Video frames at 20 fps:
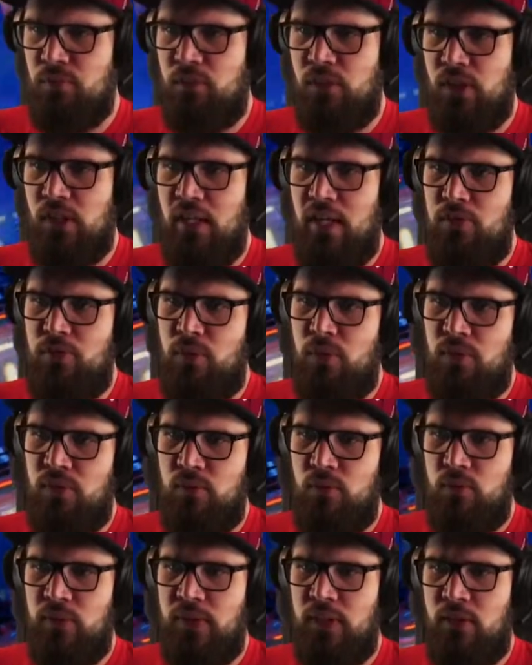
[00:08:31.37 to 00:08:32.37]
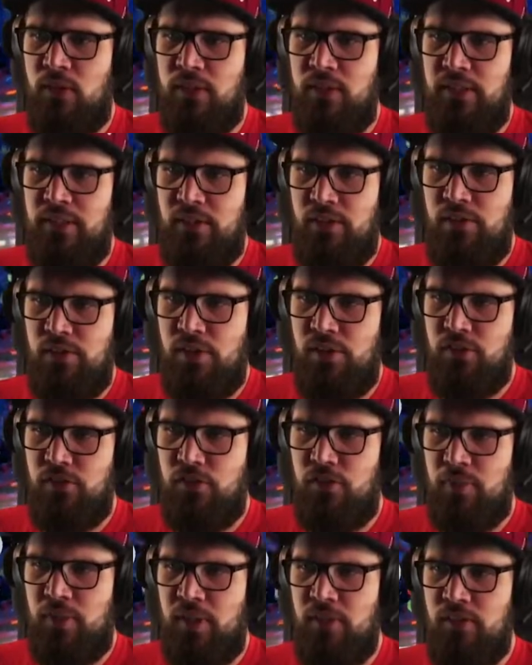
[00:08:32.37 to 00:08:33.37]
The left one with only the drift
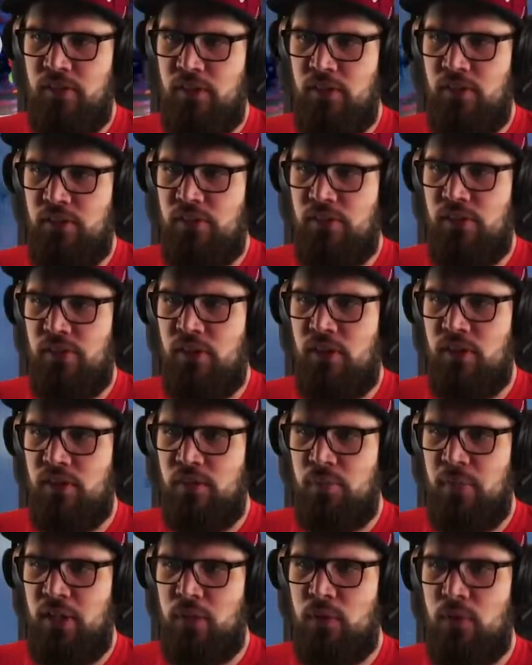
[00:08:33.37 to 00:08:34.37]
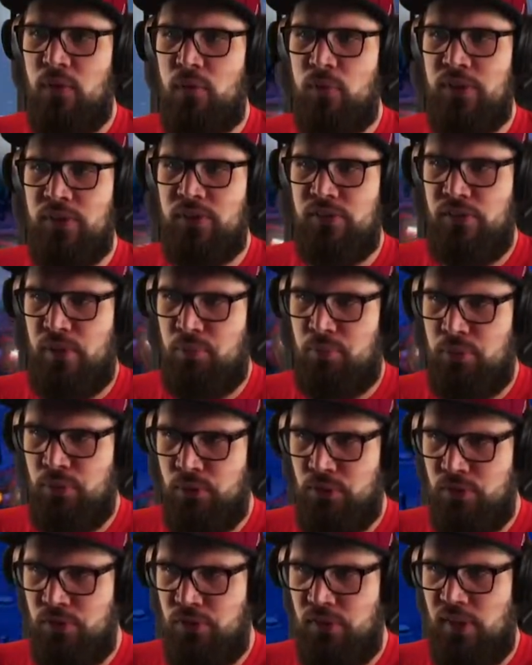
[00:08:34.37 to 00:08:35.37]
suspension installed, the middle one with a grip
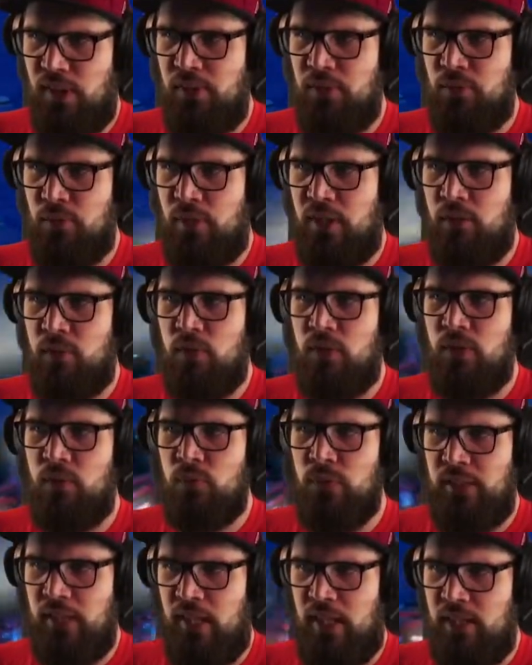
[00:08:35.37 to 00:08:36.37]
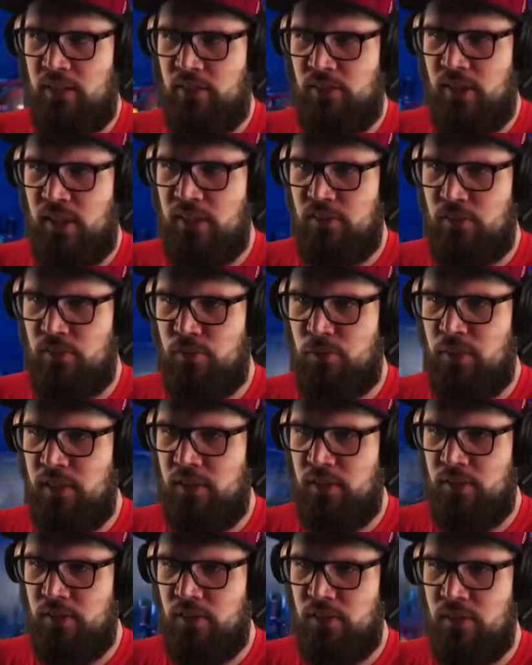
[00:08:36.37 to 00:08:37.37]
boost, and the right one with the high slide
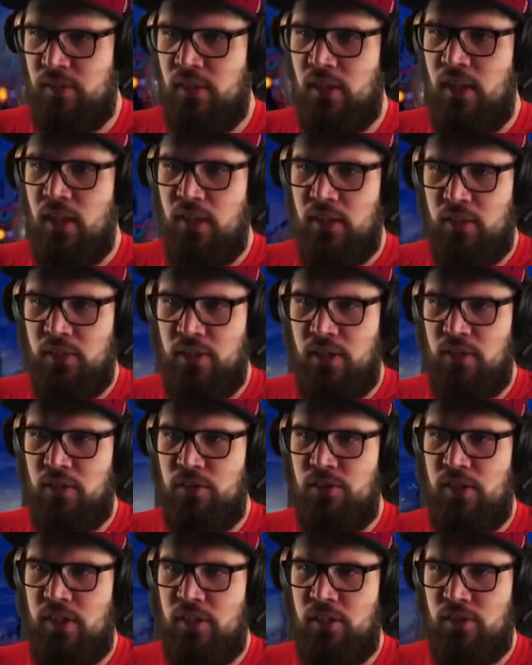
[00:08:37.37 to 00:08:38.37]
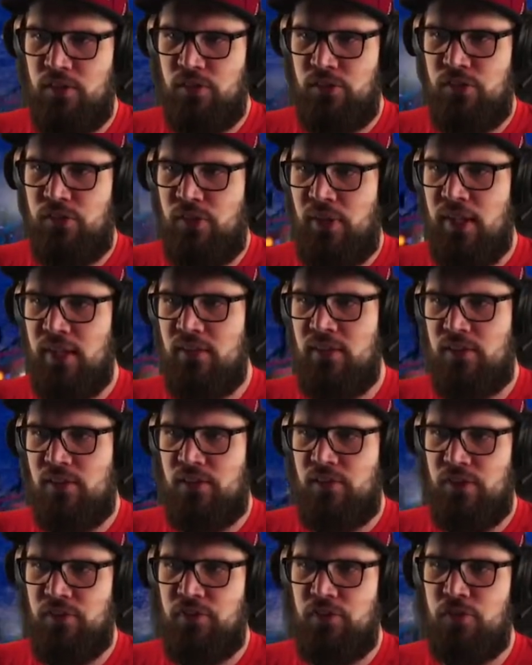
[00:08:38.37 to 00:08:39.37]
suspension. You'll notice that on the straight the
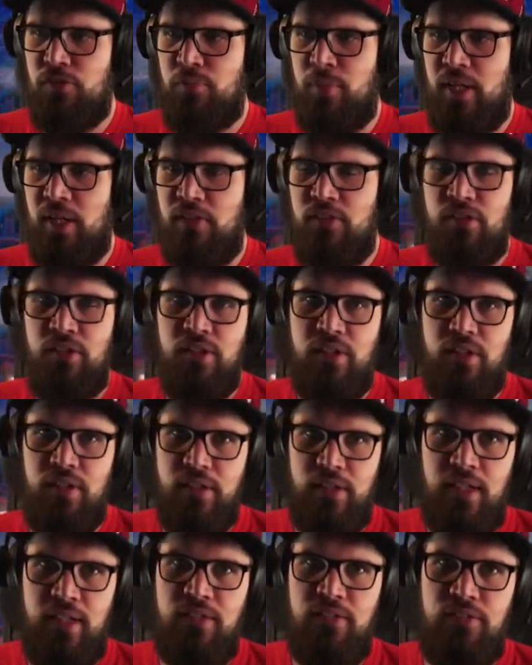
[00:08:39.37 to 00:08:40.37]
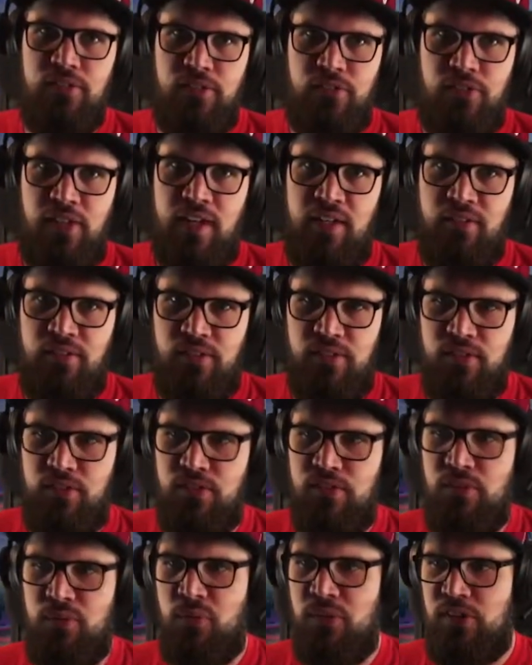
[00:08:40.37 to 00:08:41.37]
drift suspension is
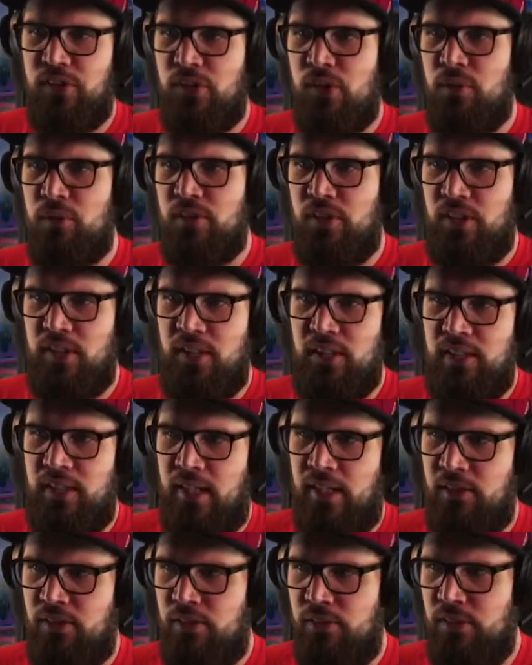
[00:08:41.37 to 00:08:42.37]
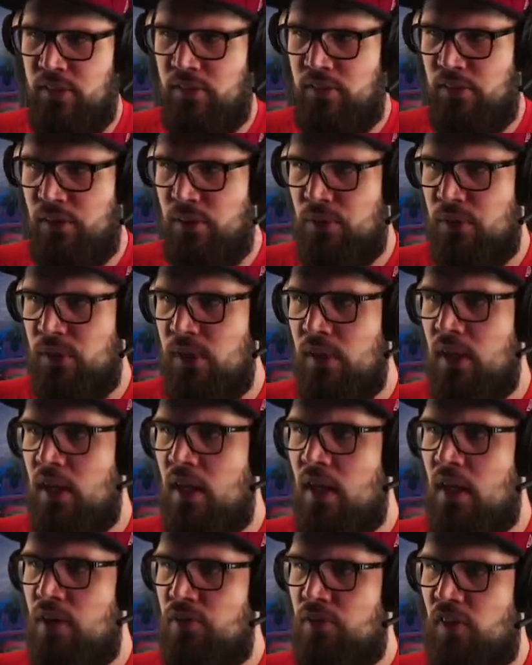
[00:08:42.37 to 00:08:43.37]
fastest, which comes in at 932,
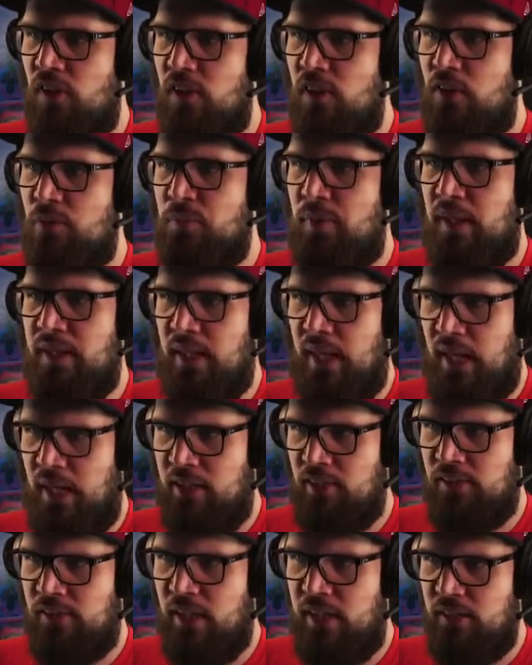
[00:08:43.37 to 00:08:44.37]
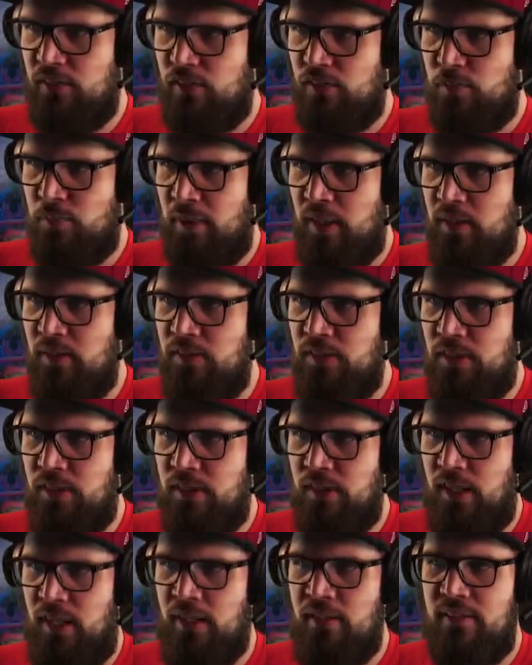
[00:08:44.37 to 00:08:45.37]
followed by the high slide
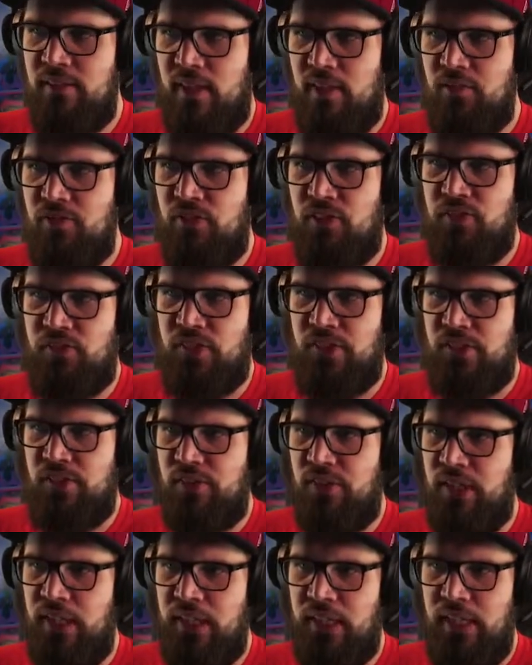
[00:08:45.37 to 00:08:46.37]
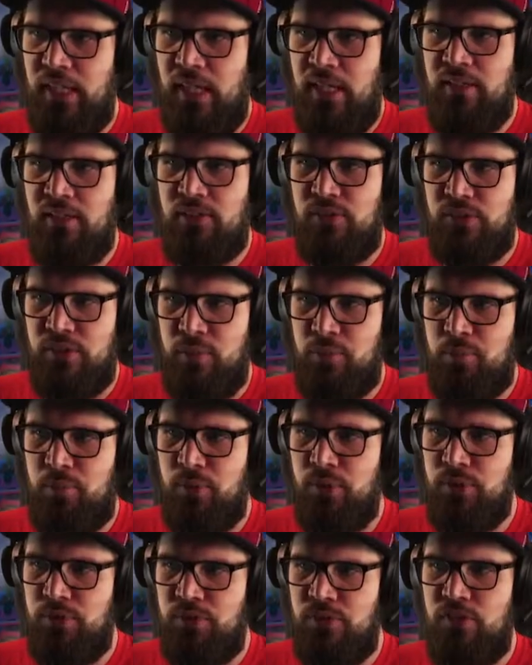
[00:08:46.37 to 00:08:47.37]
suspension at 1053 and the grip
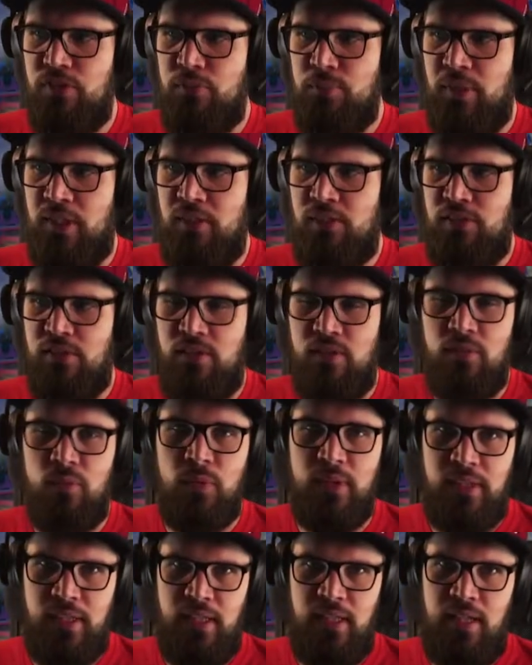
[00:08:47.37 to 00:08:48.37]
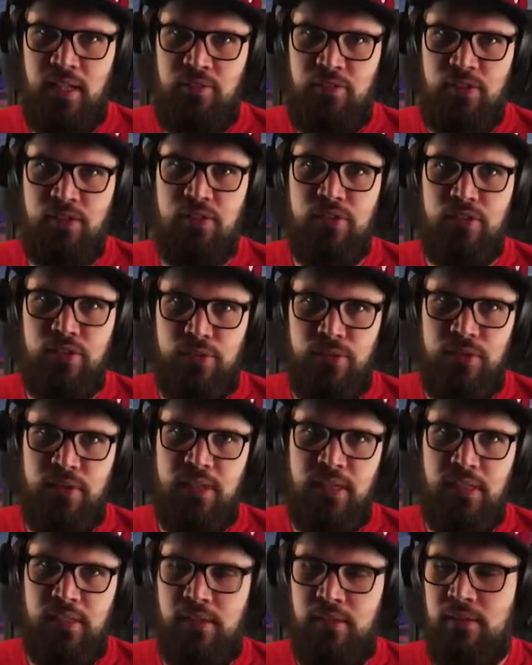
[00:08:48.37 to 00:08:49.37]
boost suspension with
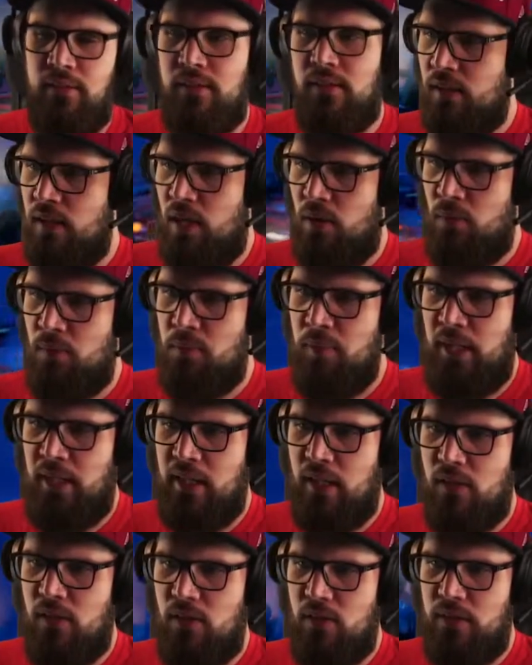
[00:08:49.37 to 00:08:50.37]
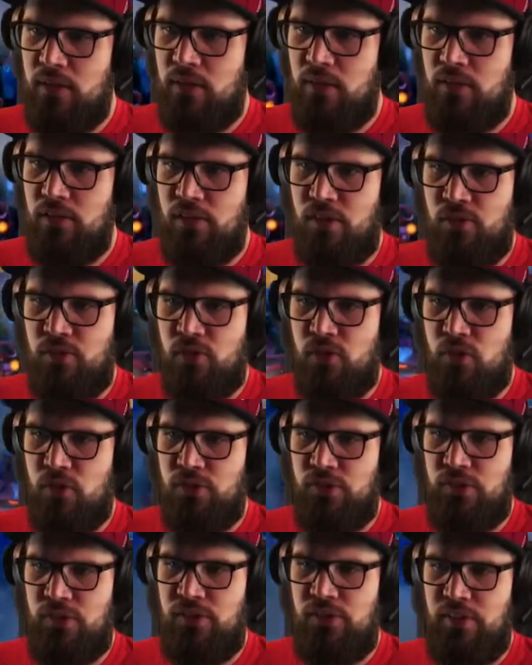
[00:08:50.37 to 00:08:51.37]
1113. Now when making corners, of
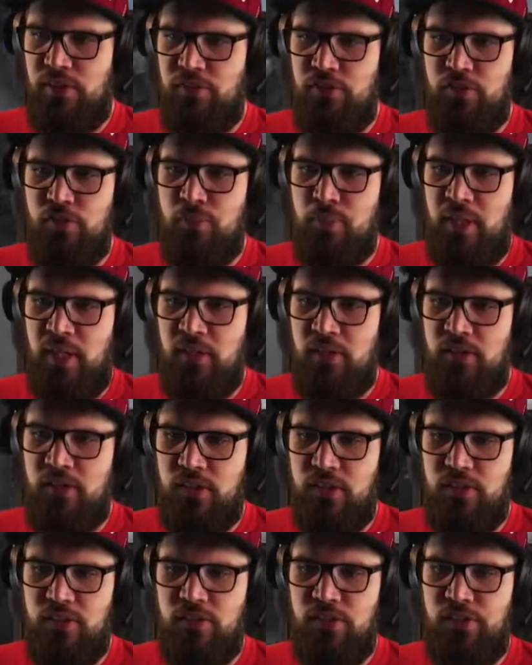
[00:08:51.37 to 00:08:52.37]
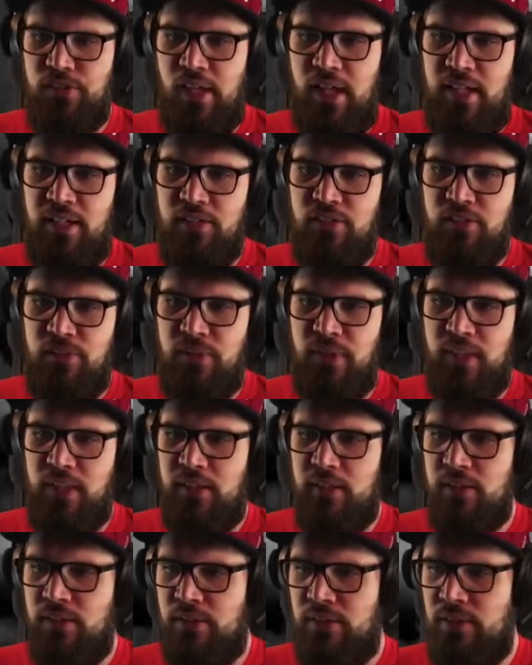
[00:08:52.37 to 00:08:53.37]
course the drift suspension slides really
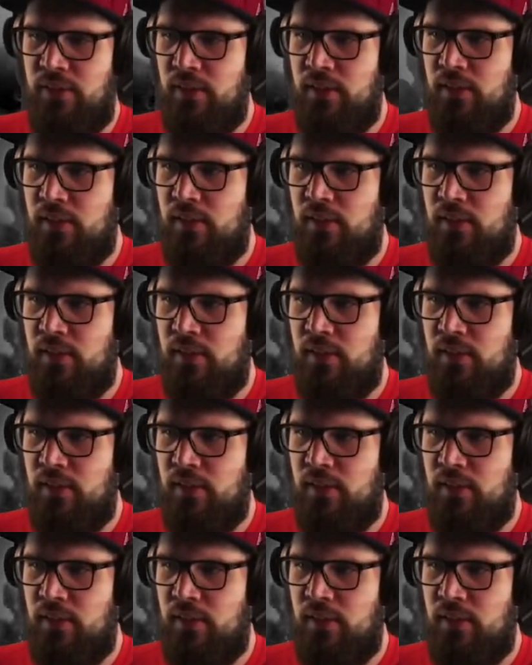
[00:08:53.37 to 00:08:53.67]
good.